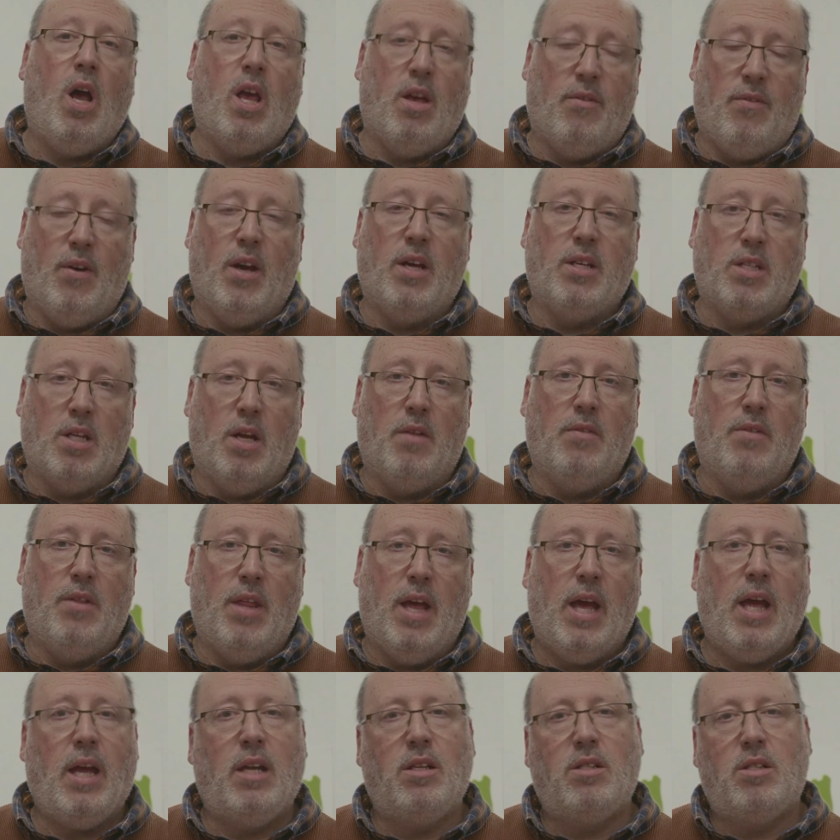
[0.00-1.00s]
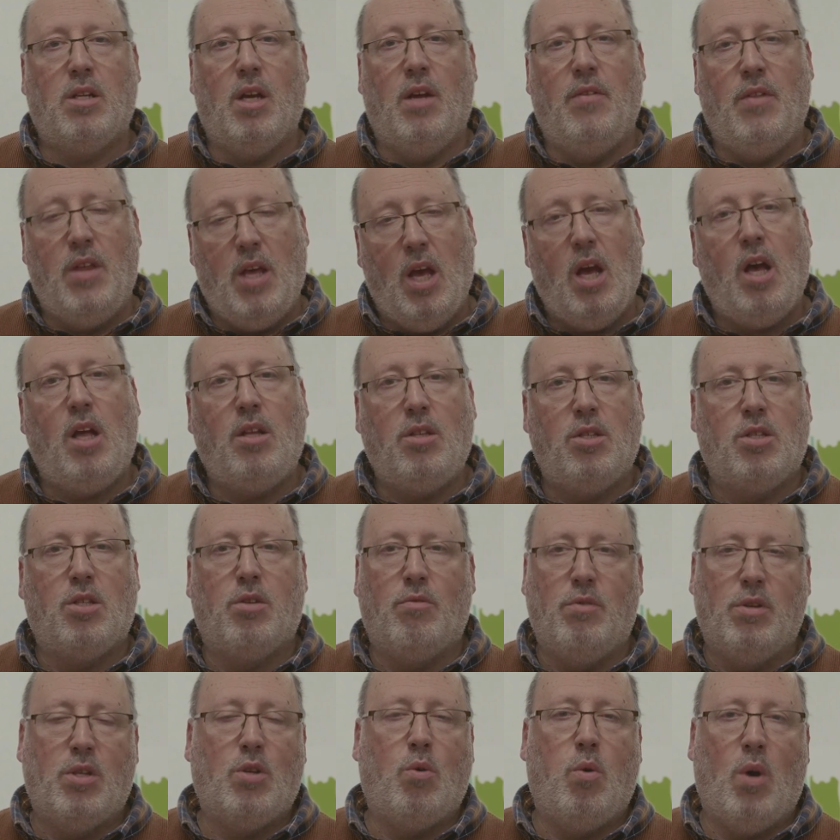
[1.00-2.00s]
have I done that? And the answer
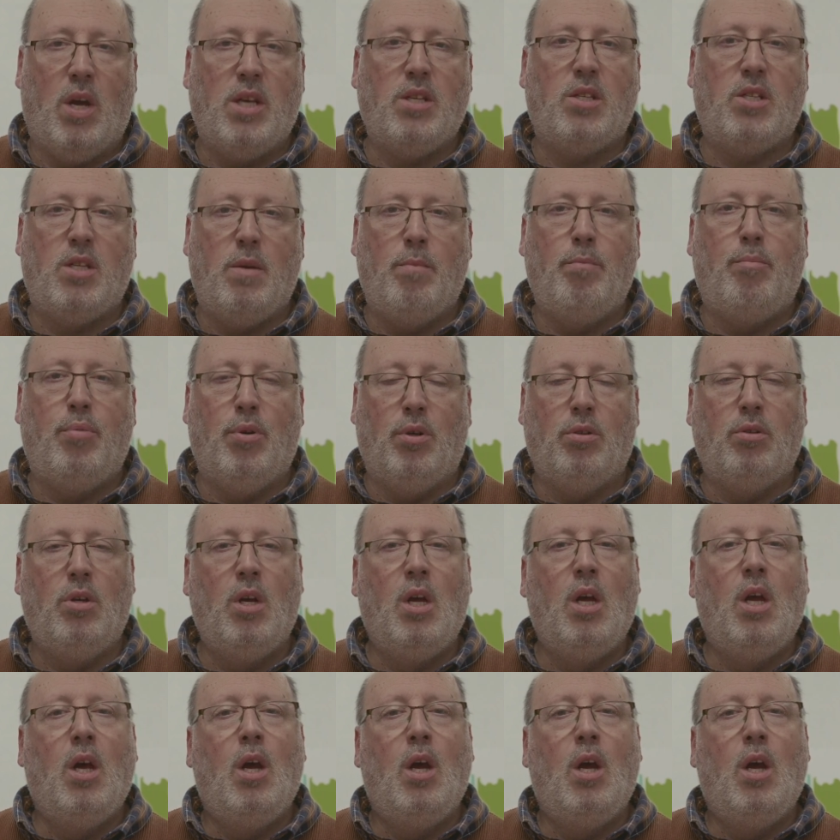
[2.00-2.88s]
is quite simple.